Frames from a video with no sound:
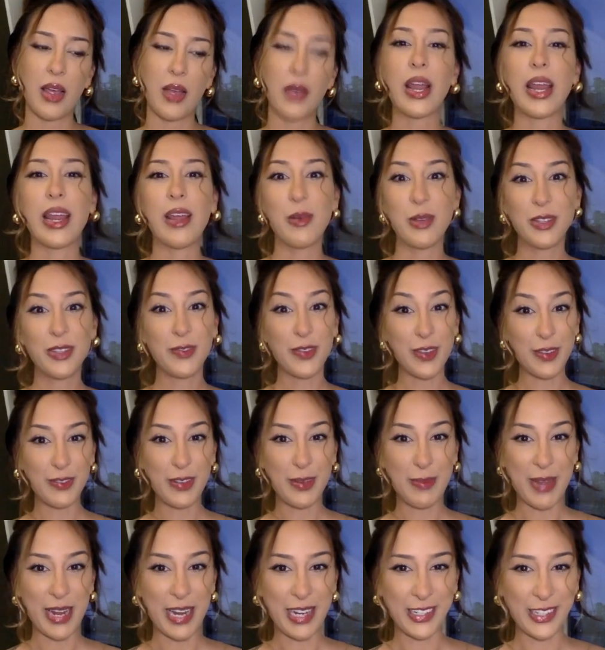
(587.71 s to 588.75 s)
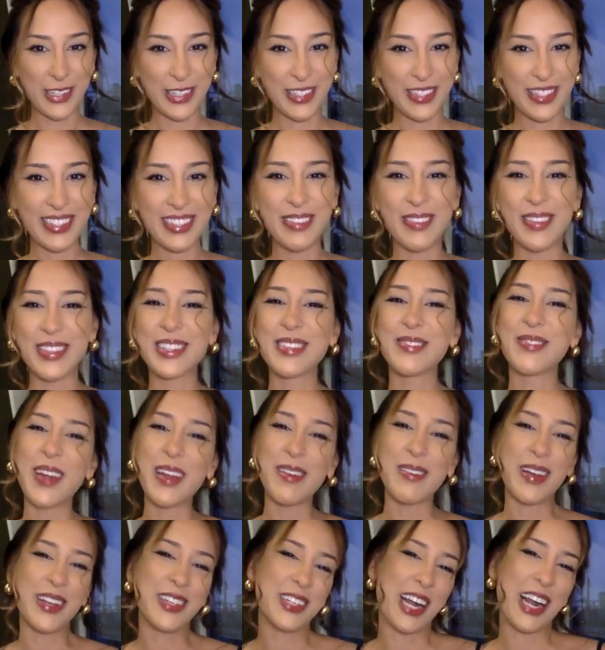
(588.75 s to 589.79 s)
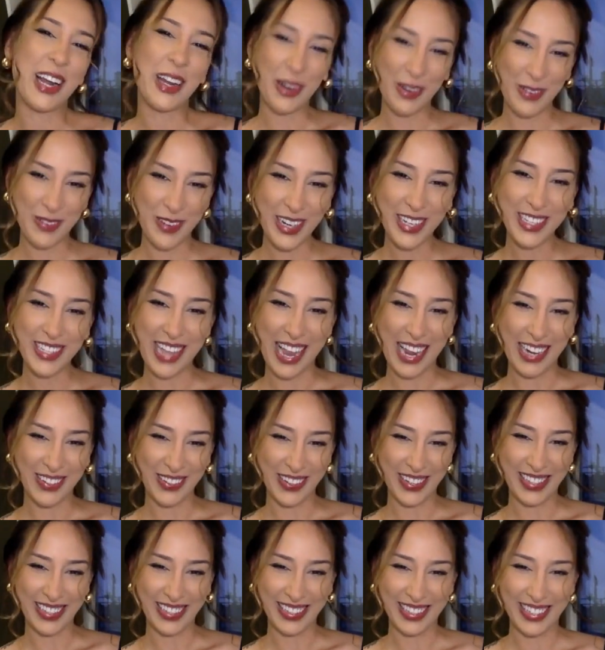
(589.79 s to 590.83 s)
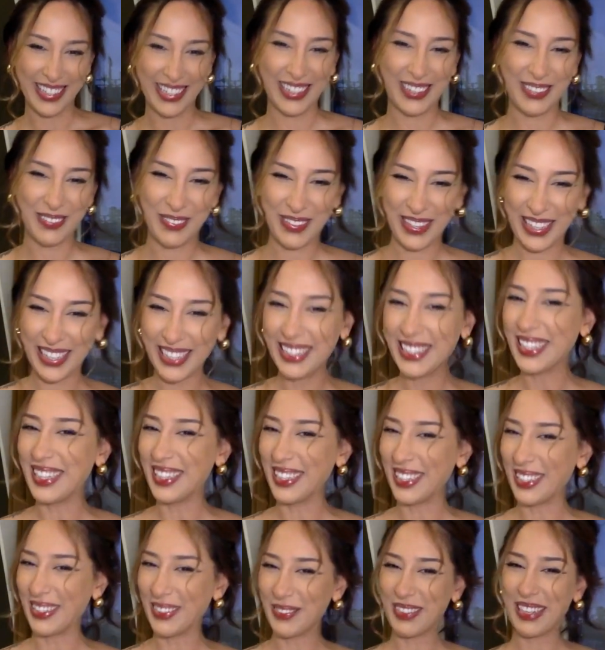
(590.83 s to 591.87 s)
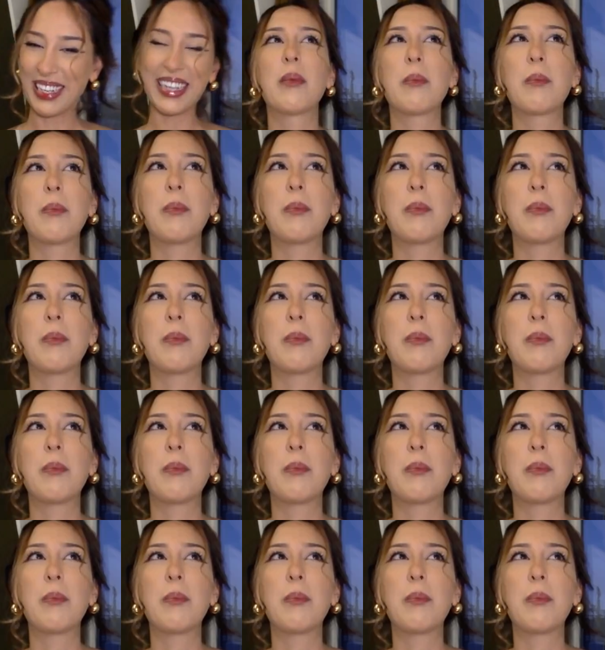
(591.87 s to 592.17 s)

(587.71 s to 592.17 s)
Okay, it was 50 pages. It wasn't 500. I over-exaggerated a little bit.